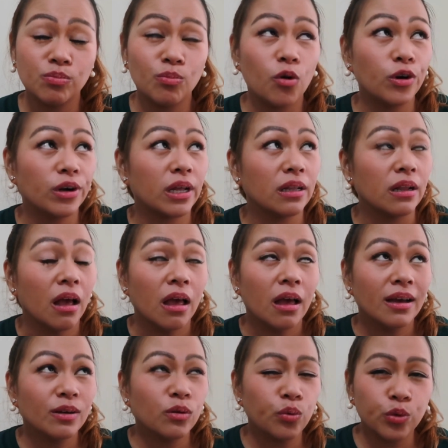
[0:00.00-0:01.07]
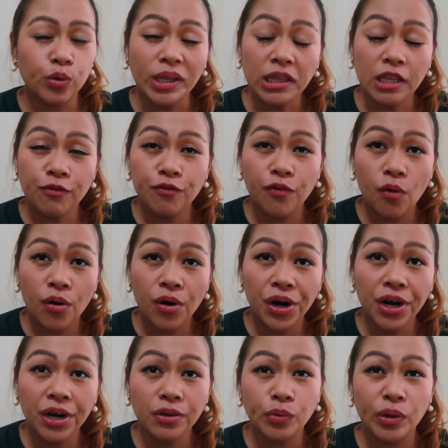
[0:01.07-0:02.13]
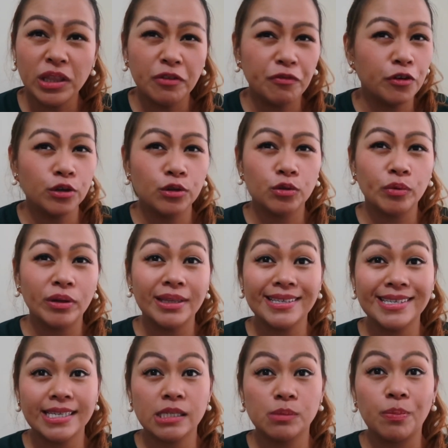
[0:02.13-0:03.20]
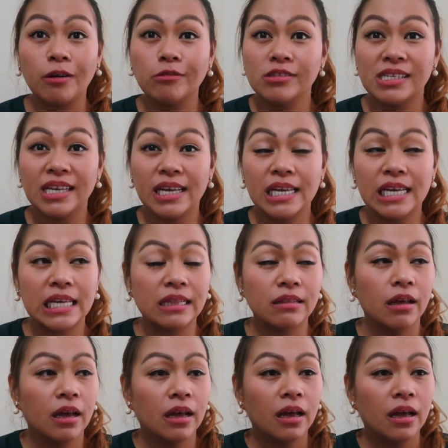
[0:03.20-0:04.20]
more than 24 to 26 pounds in